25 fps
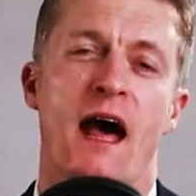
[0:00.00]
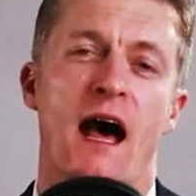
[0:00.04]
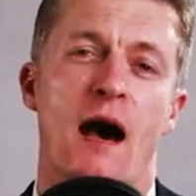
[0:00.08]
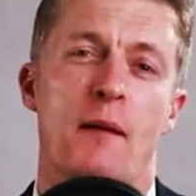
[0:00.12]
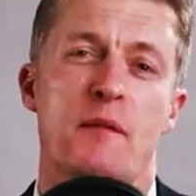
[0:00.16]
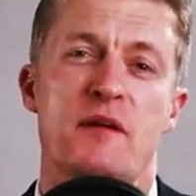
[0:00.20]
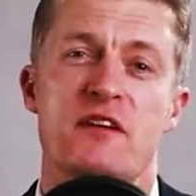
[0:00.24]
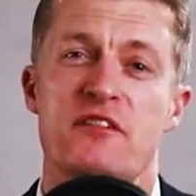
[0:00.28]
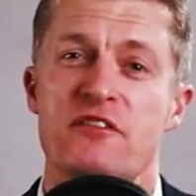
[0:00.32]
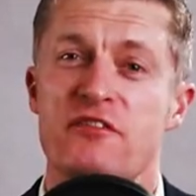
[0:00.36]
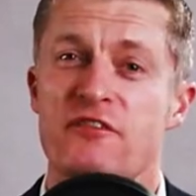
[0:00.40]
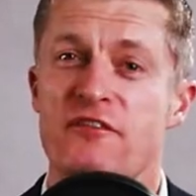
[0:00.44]

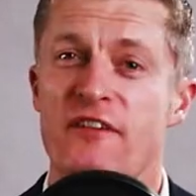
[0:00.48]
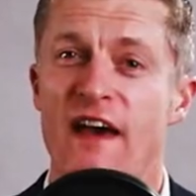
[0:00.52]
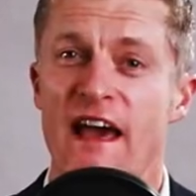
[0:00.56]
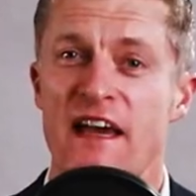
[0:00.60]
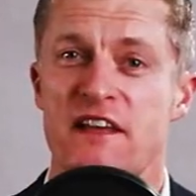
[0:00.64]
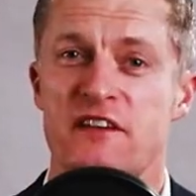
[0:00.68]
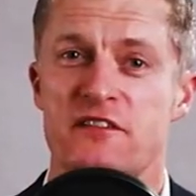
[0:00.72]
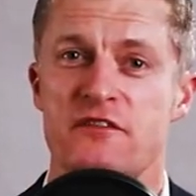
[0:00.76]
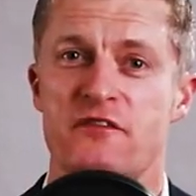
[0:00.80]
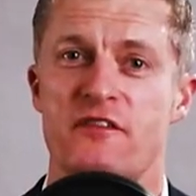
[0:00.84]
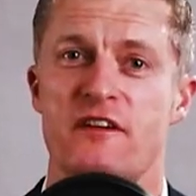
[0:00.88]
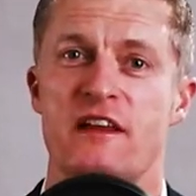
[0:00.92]
I mean,
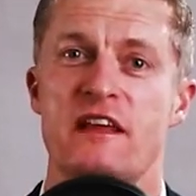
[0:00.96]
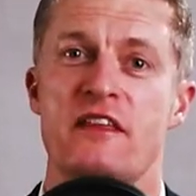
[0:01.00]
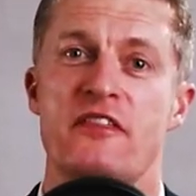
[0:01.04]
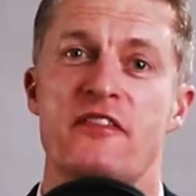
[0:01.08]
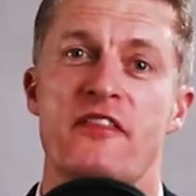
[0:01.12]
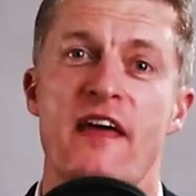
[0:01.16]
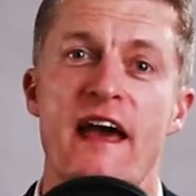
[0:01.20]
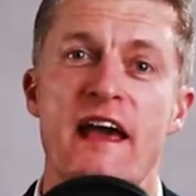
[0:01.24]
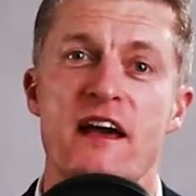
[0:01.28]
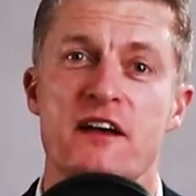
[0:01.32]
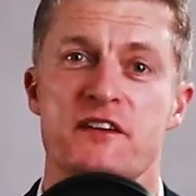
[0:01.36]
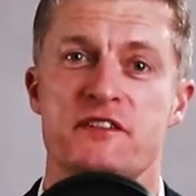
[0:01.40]
effectively,
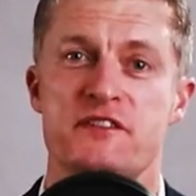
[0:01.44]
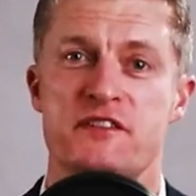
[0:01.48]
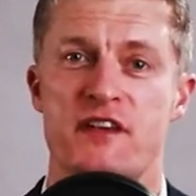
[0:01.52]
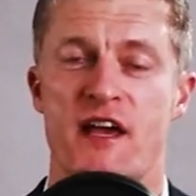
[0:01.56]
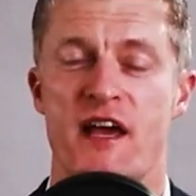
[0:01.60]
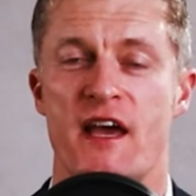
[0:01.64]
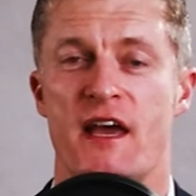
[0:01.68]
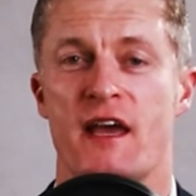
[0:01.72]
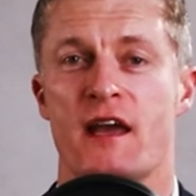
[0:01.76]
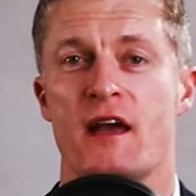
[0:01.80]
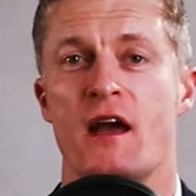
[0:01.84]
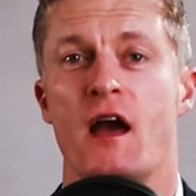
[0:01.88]
they are
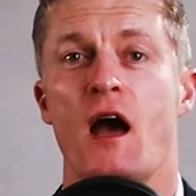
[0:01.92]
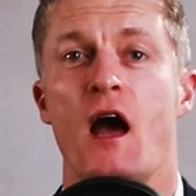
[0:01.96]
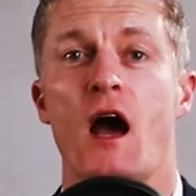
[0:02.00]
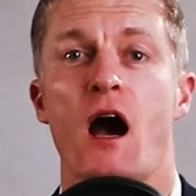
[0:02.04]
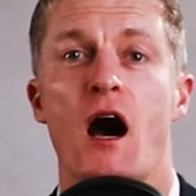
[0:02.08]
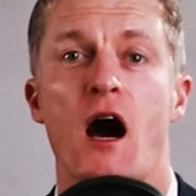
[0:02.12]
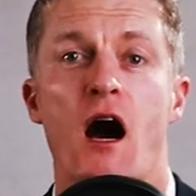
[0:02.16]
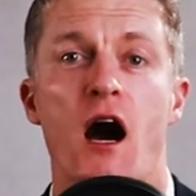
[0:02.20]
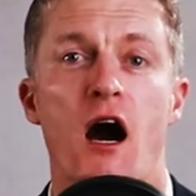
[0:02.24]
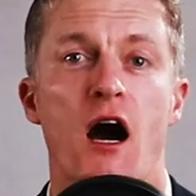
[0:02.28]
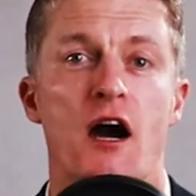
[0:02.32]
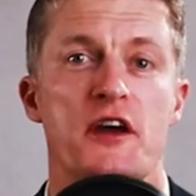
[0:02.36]
saying,
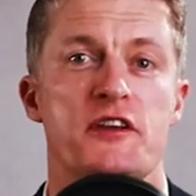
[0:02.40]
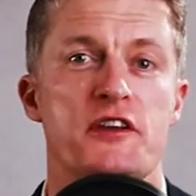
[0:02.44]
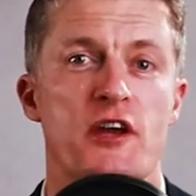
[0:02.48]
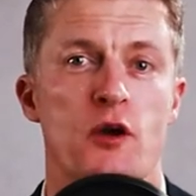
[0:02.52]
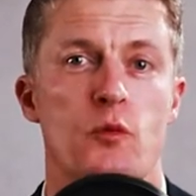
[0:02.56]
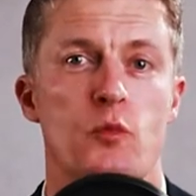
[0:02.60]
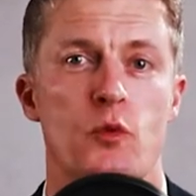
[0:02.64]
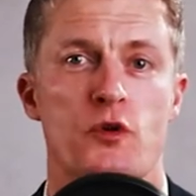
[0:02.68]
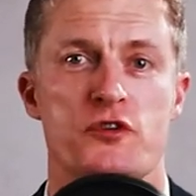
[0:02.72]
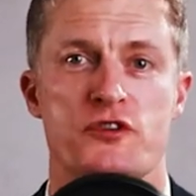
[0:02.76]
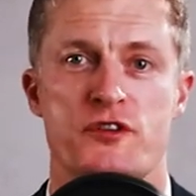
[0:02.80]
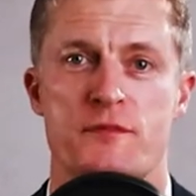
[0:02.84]
I
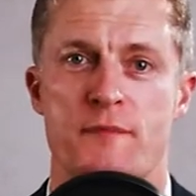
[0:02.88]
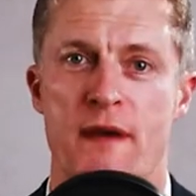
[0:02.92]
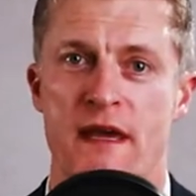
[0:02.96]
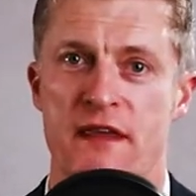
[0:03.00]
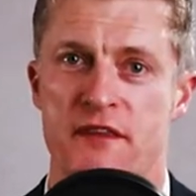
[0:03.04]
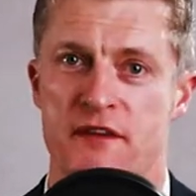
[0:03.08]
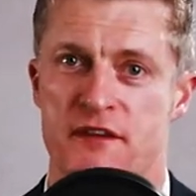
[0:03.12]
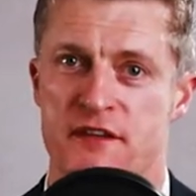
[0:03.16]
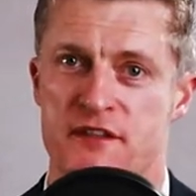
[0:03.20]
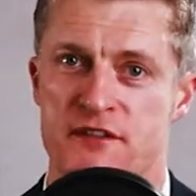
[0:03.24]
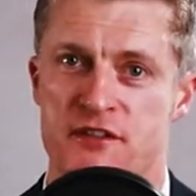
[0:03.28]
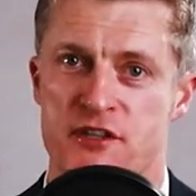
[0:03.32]
don't want to
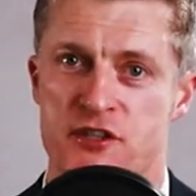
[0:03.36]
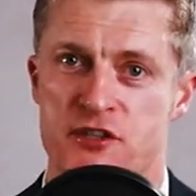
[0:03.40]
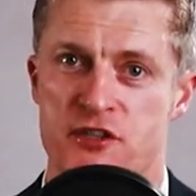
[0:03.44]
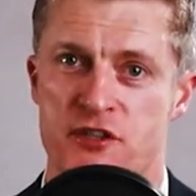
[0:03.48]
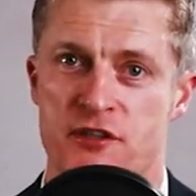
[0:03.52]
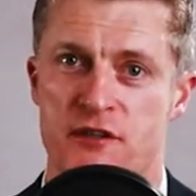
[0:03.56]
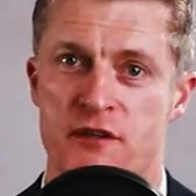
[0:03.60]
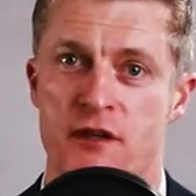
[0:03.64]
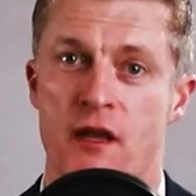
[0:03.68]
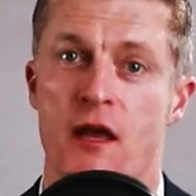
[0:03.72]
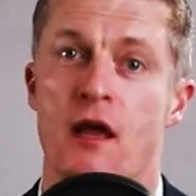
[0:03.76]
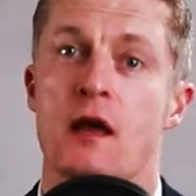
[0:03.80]
make the
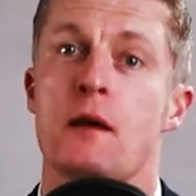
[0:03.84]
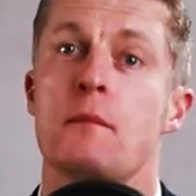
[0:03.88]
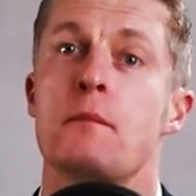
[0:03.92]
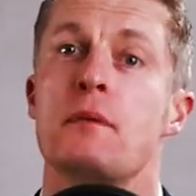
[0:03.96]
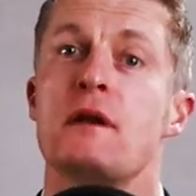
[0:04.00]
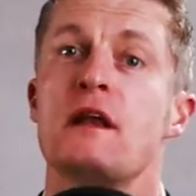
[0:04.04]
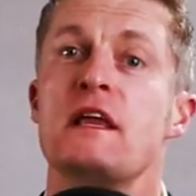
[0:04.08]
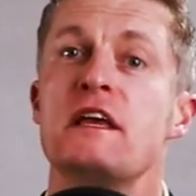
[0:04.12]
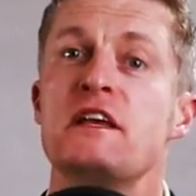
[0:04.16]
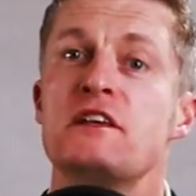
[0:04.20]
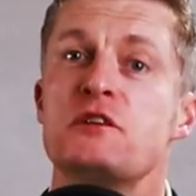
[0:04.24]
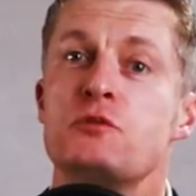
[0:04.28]
decision.
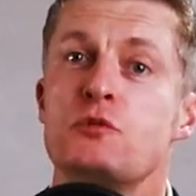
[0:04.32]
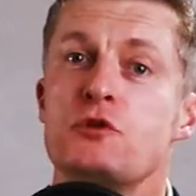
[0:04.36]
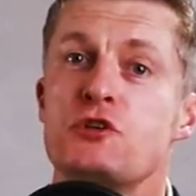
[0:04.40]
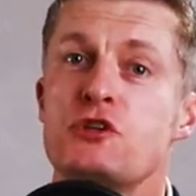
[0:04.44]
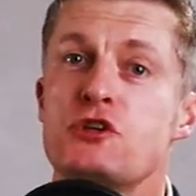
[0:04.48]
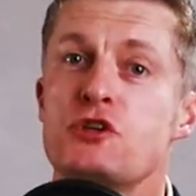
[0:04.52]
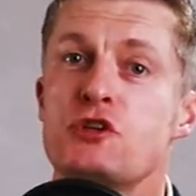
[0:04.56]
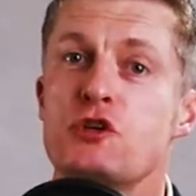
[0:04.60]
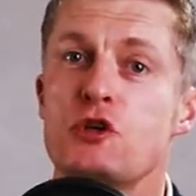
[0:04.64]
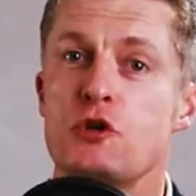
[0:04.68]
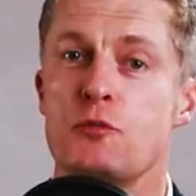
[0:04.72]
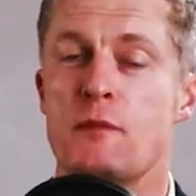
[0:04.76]
Please
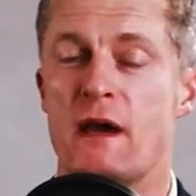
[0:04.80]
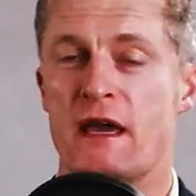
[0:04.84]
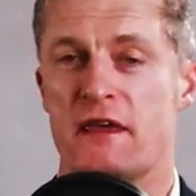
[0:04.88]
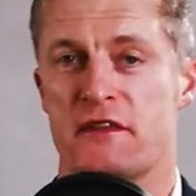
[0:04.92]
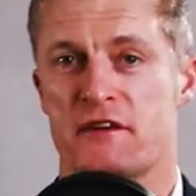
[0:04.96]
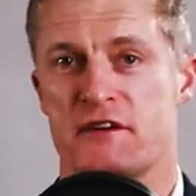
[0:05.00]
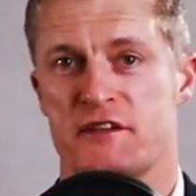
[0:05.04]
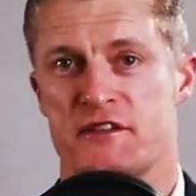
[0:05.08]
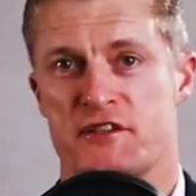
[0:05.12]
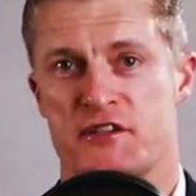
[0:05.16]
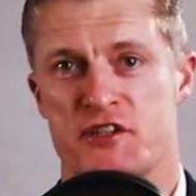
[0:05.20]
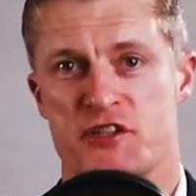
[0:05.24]
would you
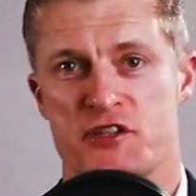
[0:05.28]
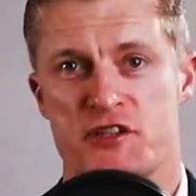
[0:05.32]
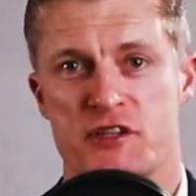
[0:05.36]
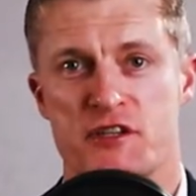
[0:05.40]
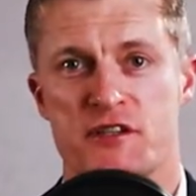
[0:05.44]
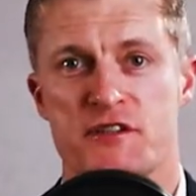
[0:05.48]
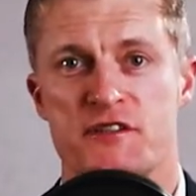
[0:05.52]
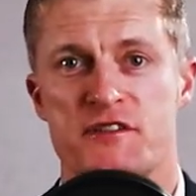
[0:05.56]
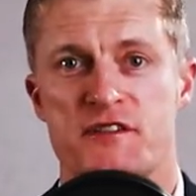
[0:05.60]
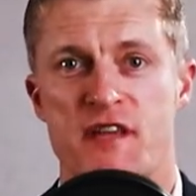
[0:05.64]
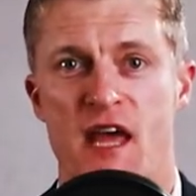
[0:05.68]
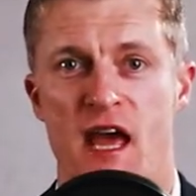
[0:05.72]
make the decision
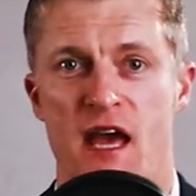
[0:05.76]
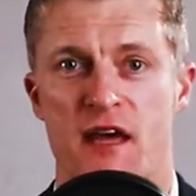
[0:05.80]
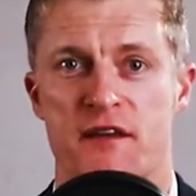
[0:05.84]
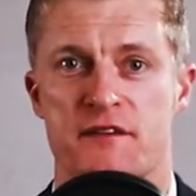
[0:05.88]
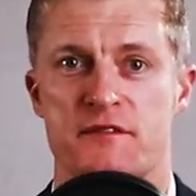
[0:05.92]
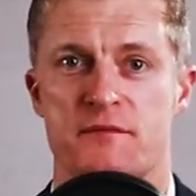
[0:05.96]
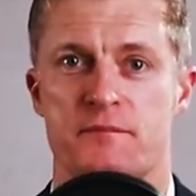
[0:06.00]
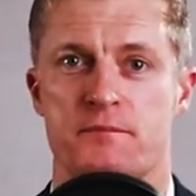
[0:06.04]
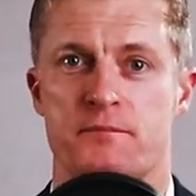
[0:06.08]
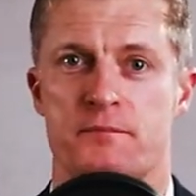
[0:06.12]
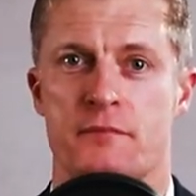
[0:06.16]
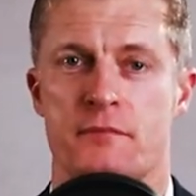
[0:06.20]

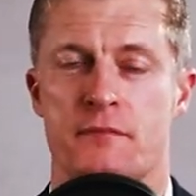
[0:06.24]
instead?